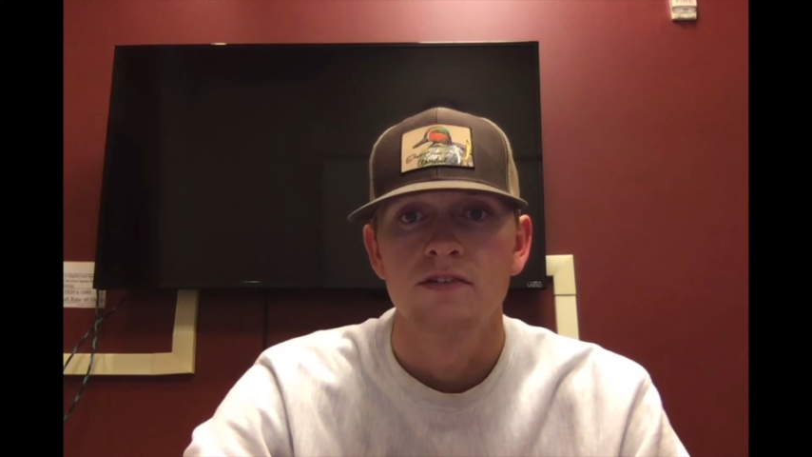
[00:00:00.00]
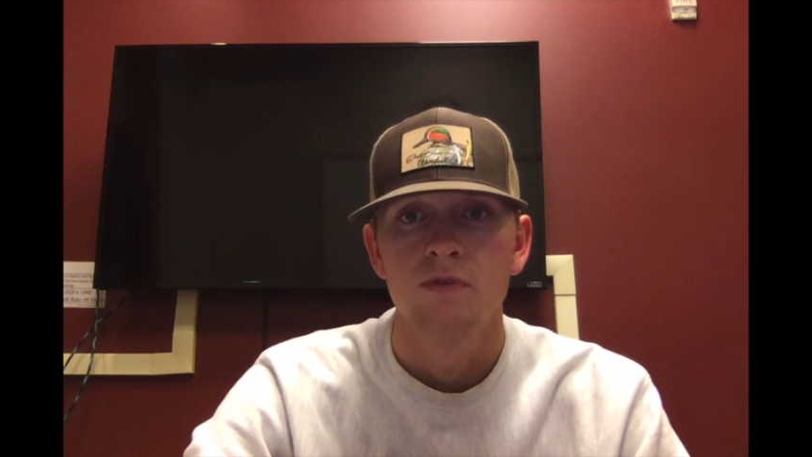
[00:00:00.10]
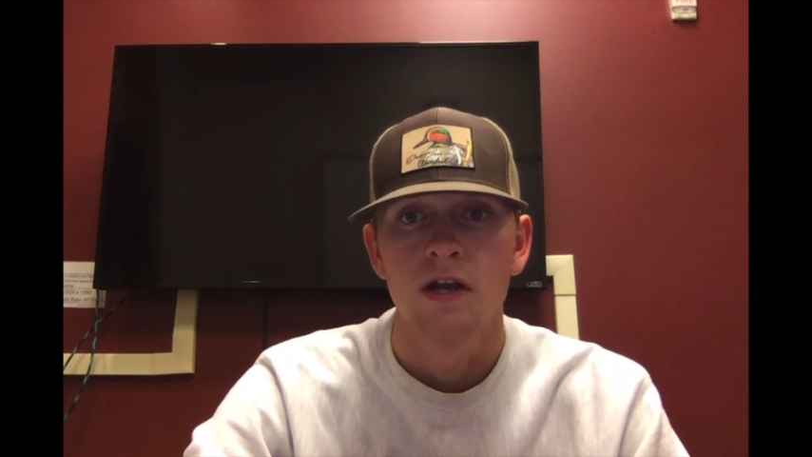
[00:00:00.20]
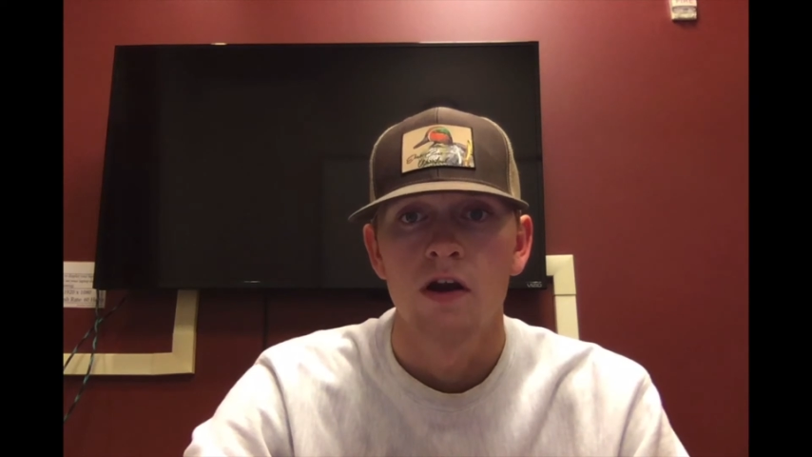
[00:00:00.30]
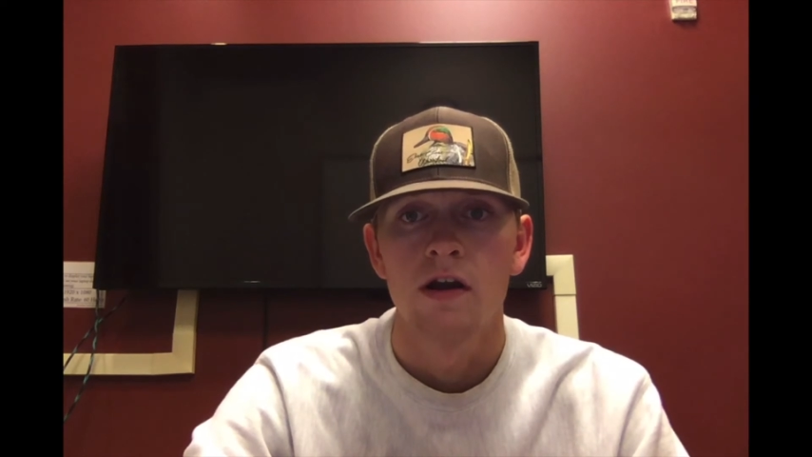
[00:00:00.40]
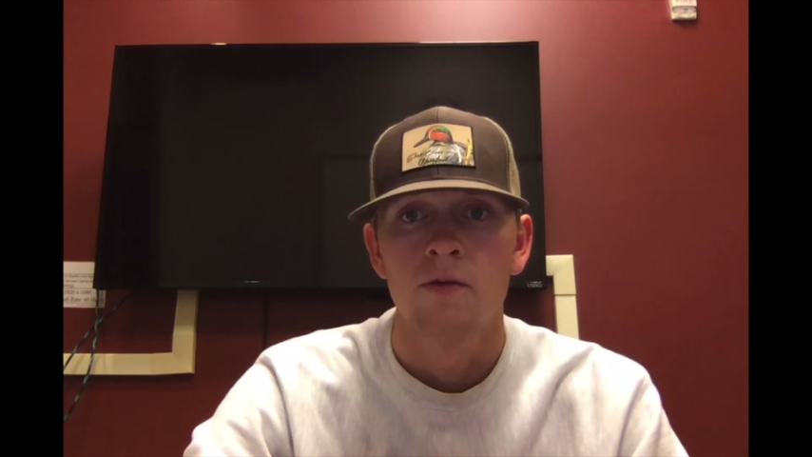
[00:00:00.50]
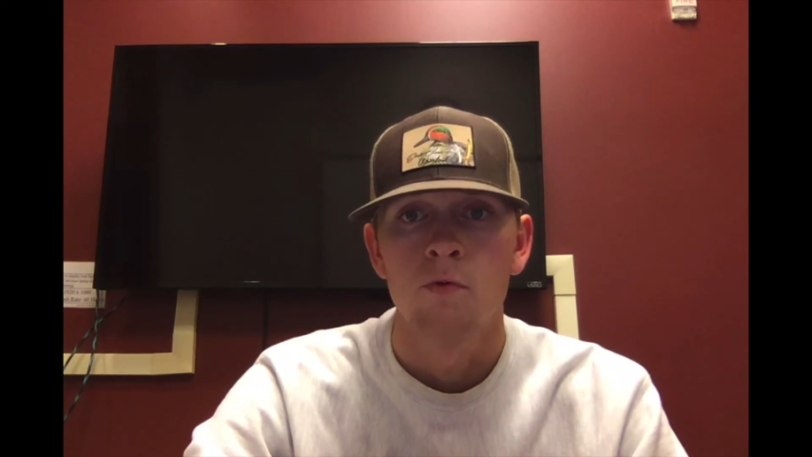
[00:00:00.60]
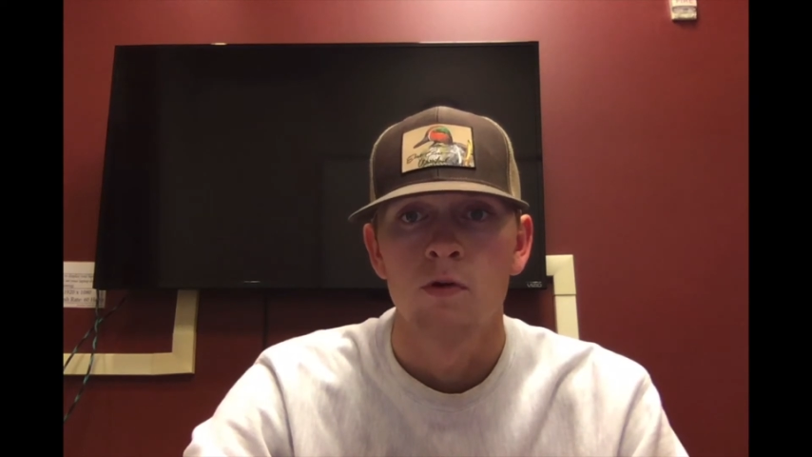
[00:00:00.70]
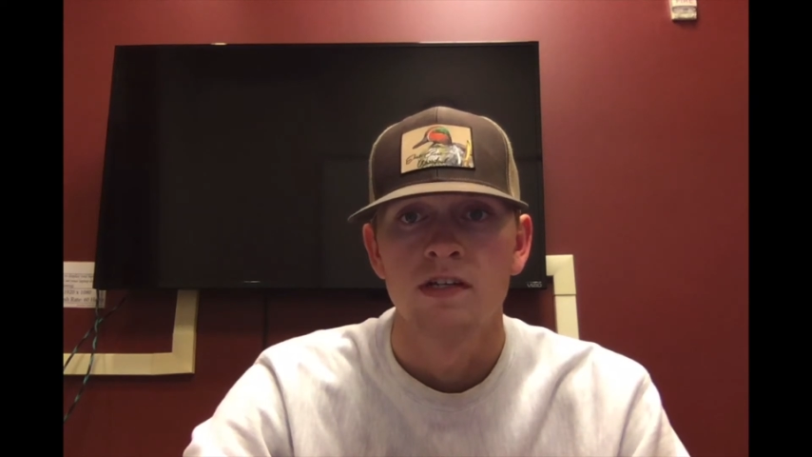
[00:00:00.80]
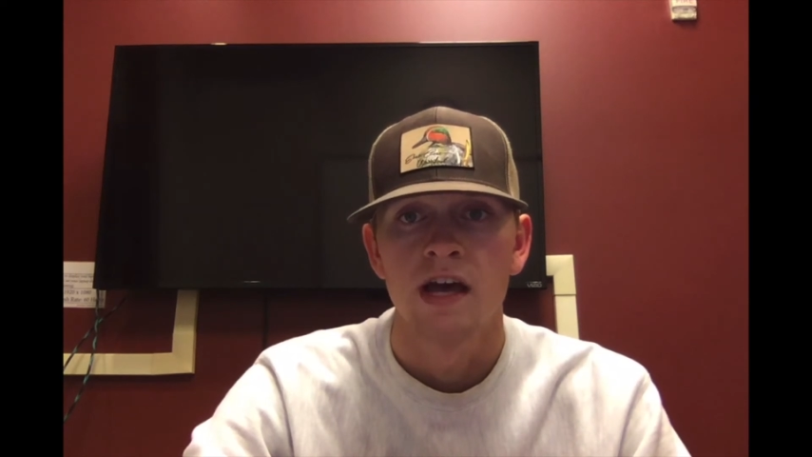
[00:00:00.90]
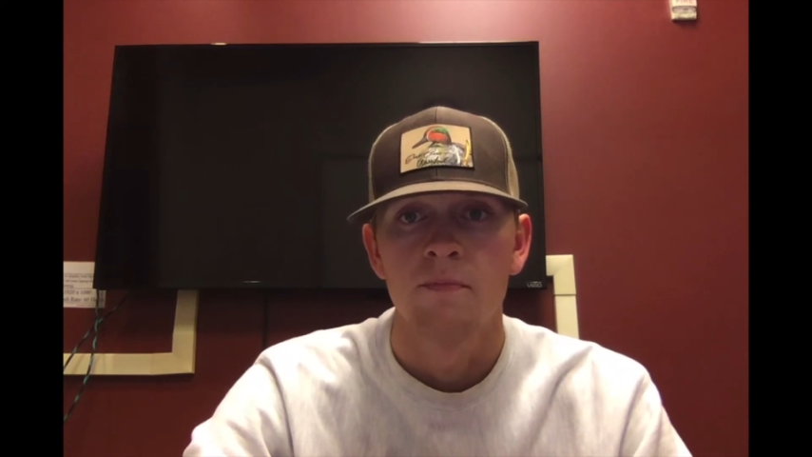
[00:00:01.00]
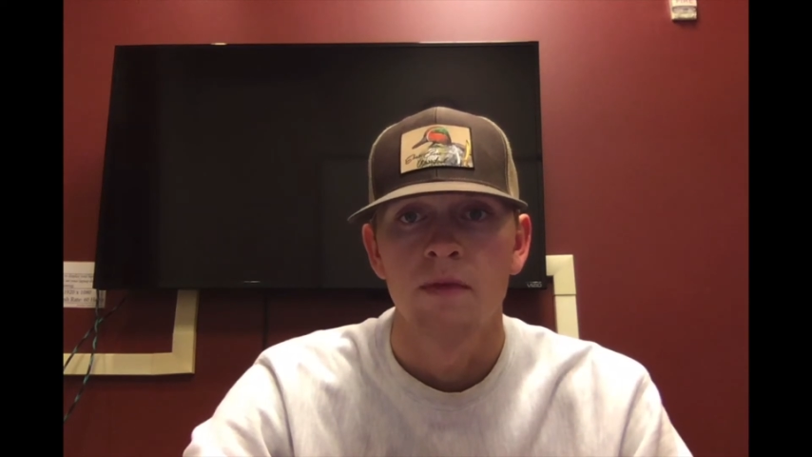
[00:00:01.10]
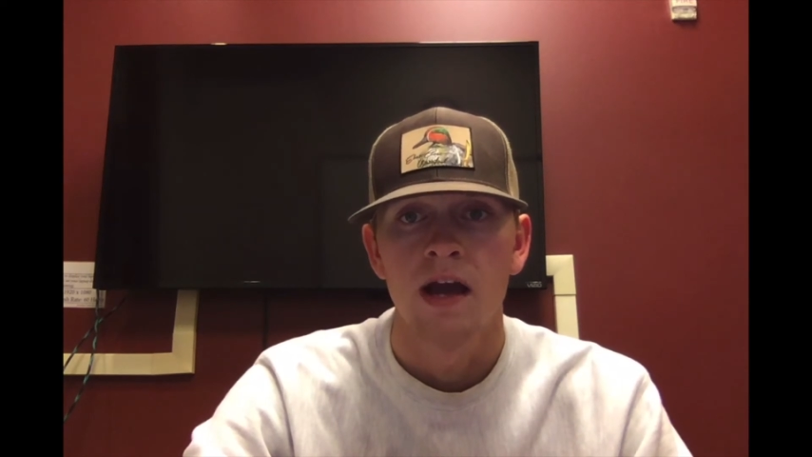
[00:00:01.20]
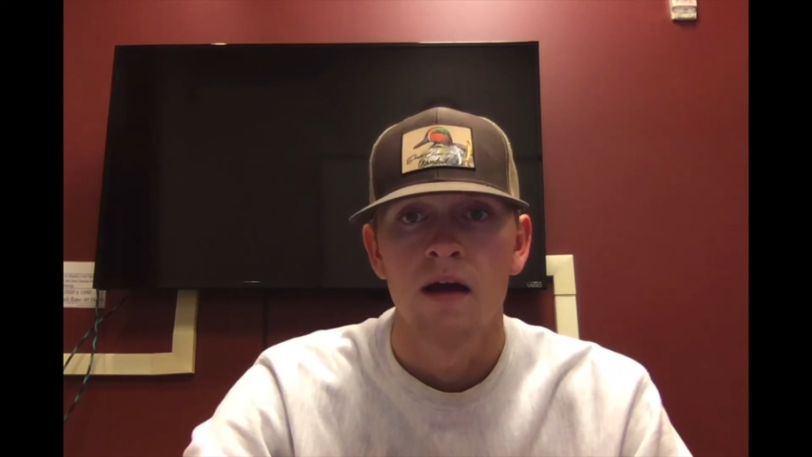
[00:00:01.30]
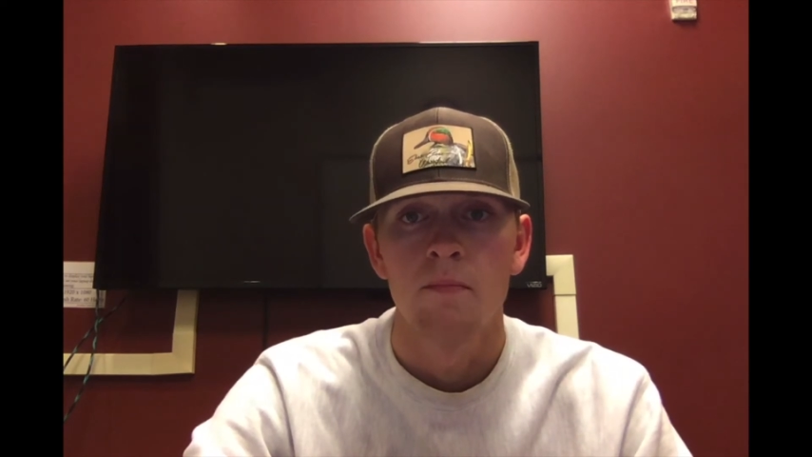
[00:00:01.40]
regarding wartime
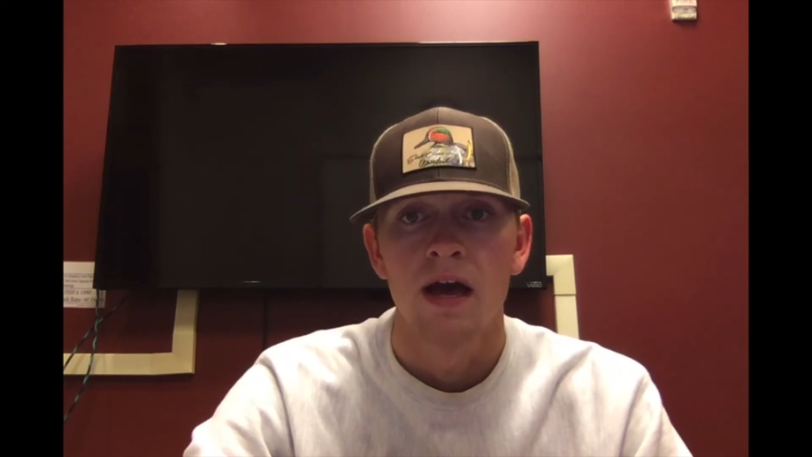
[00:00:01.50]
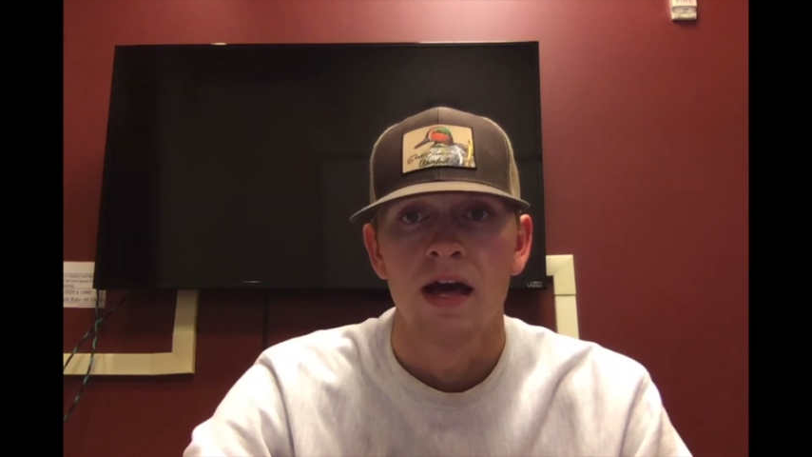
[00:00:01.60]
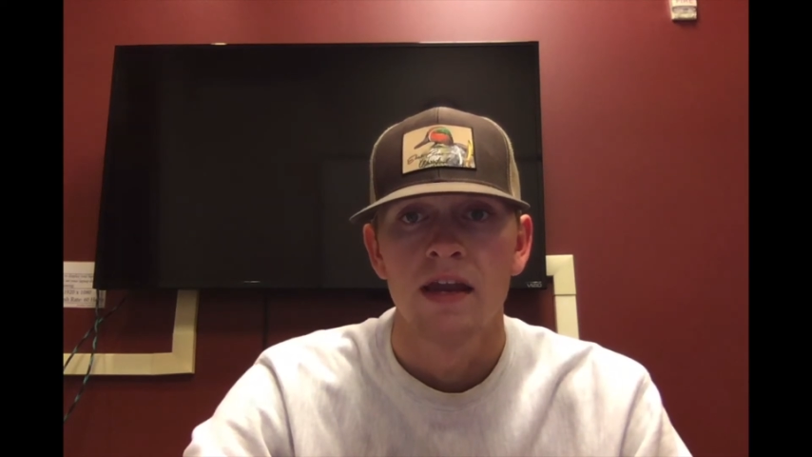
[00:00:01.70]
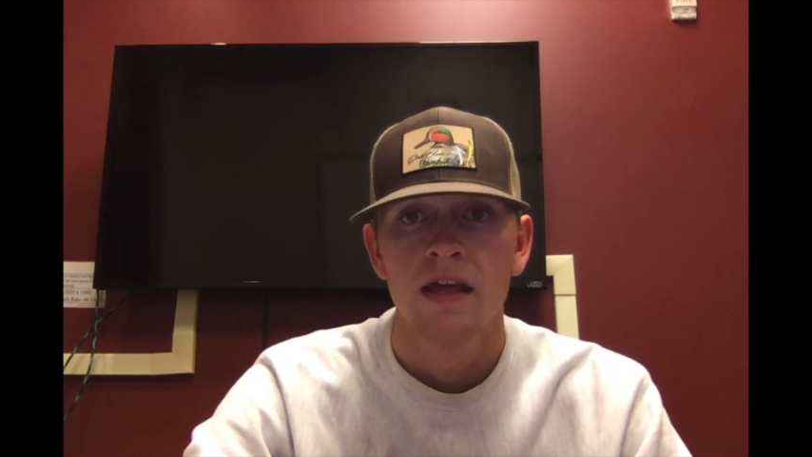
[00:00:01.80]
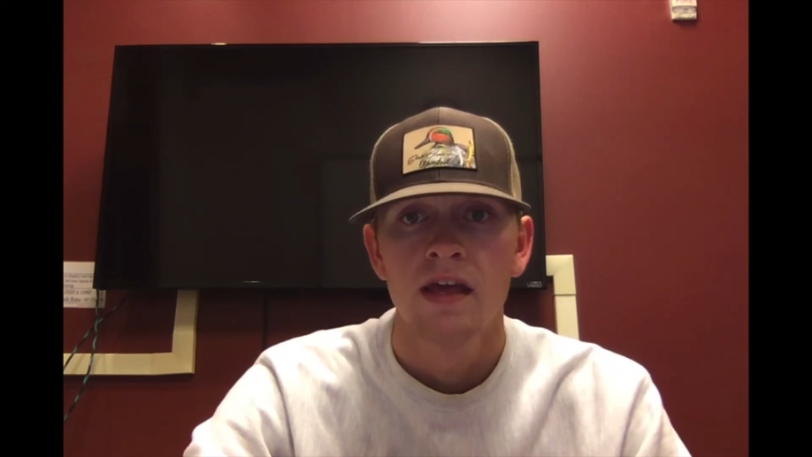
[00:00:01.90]
combat,